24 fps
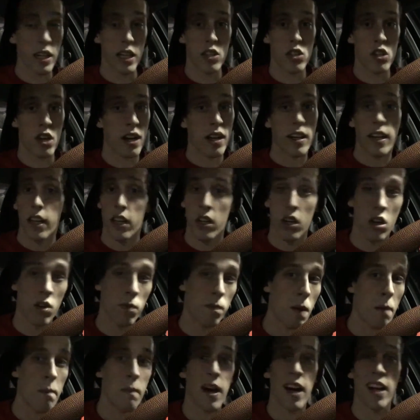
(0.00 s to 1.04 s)
and trying to get it off
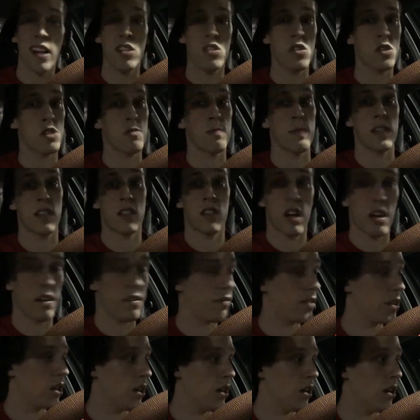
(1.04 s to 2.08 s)
my mind. It's just been
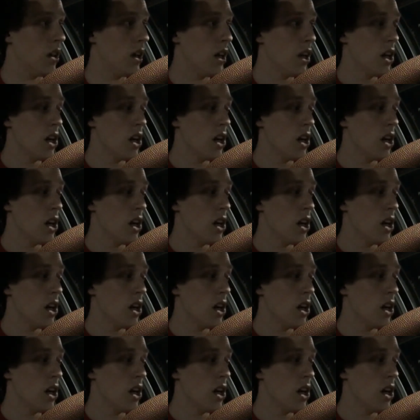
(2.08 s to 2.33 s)
tough, y'all.